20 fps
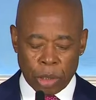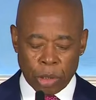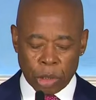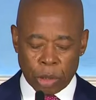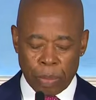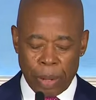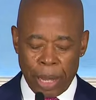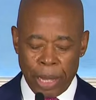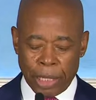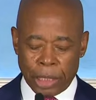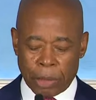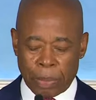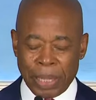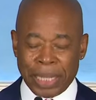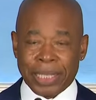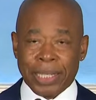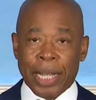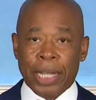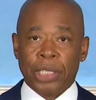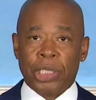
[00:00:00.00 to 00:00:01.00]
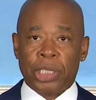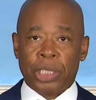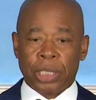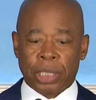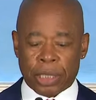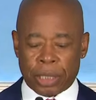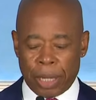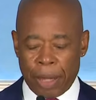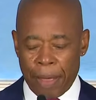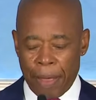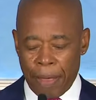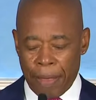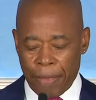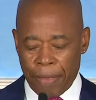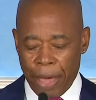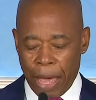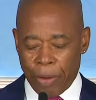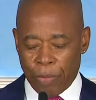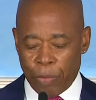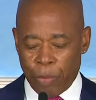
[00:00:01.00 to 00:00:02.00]
knows my expectations
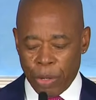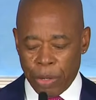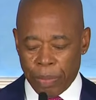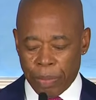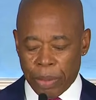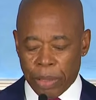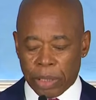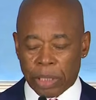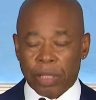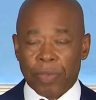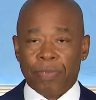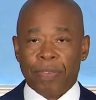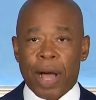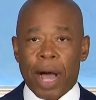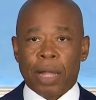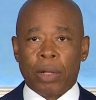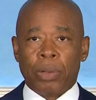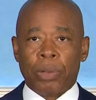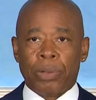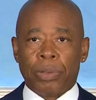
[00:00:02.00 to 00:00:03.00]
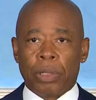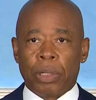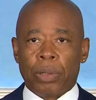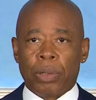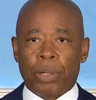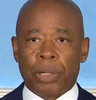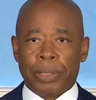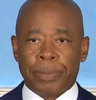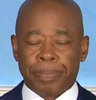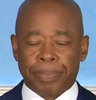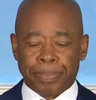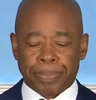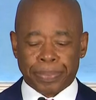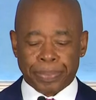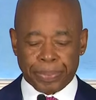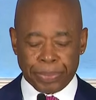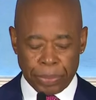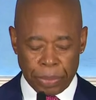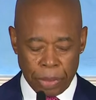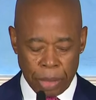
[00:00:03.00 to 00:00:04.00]
that we must follow the law.
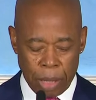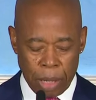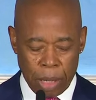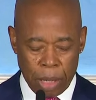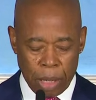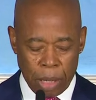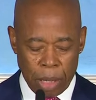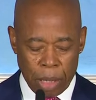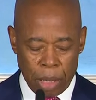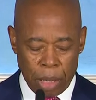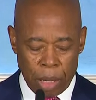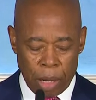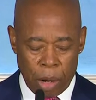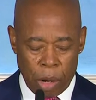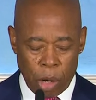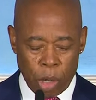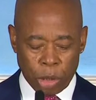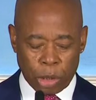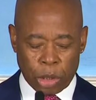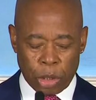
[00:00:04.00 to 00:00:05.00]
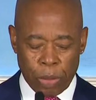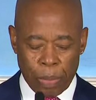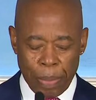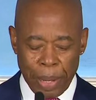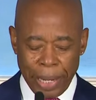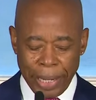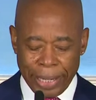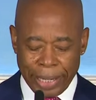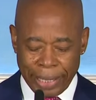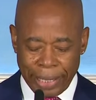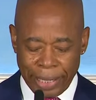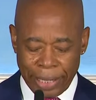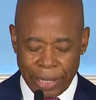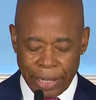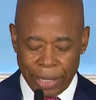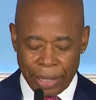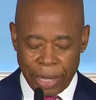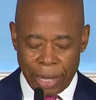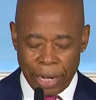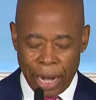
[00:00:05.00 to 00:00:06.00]
I also made
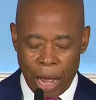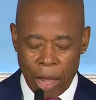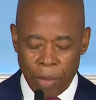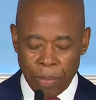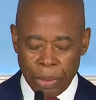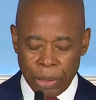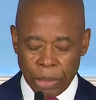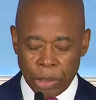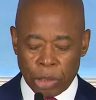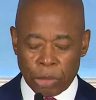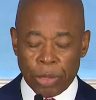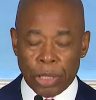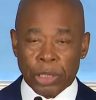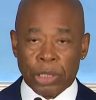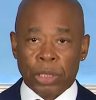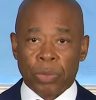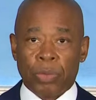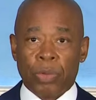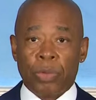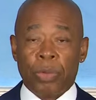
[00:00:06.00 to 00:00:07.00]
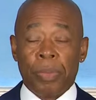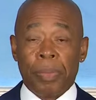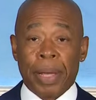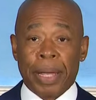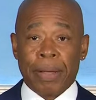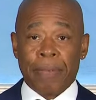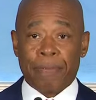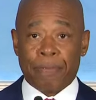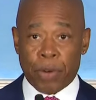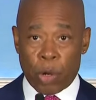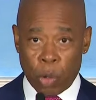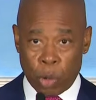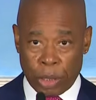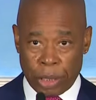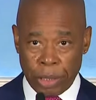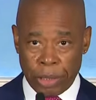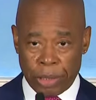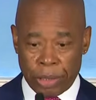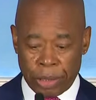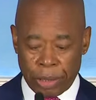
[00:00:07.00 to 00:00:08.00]
clear that our administration will remain
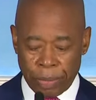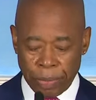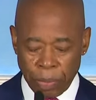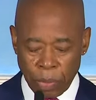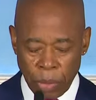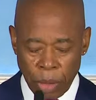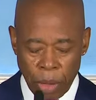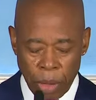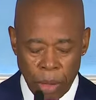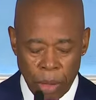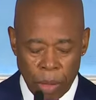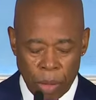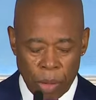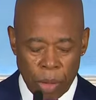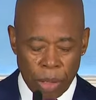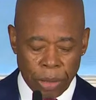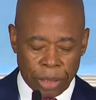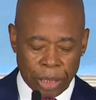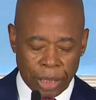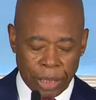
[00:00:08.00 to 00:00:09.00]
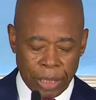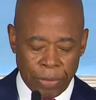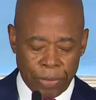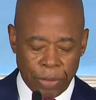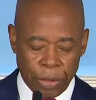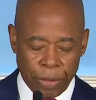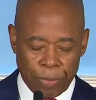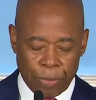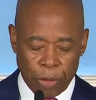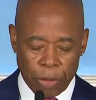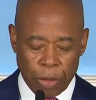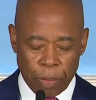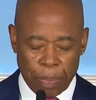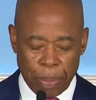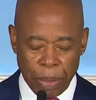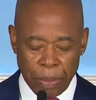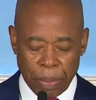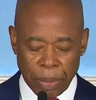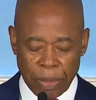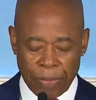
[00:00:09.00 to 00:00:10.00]
focused on delivering for the
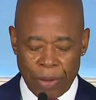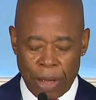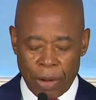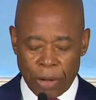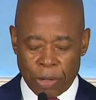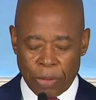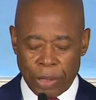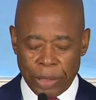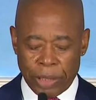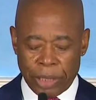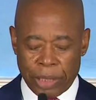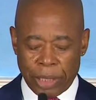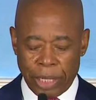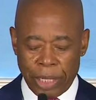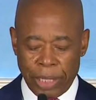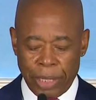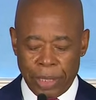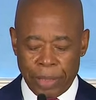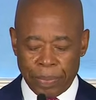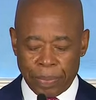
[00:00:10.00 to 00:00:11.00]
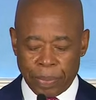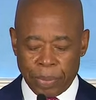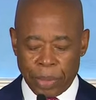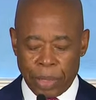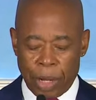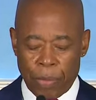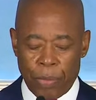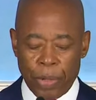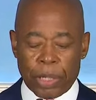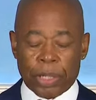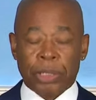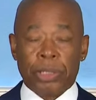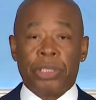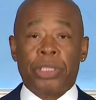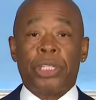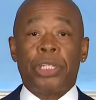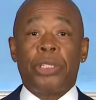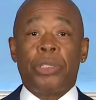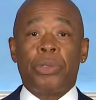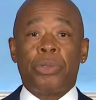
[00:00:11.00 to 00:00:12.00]
people of our great city, and we
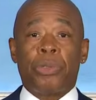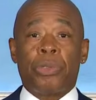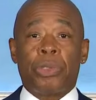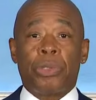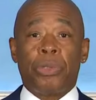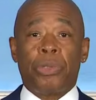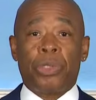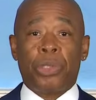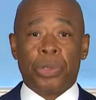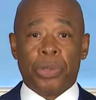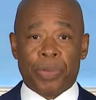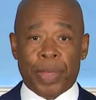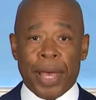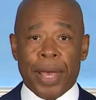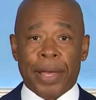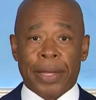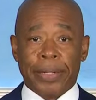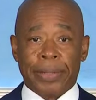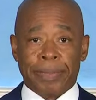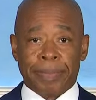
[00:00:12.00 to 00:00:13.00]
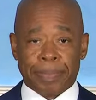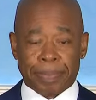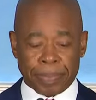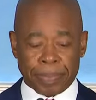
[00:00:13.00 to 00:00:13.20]
continue to do that.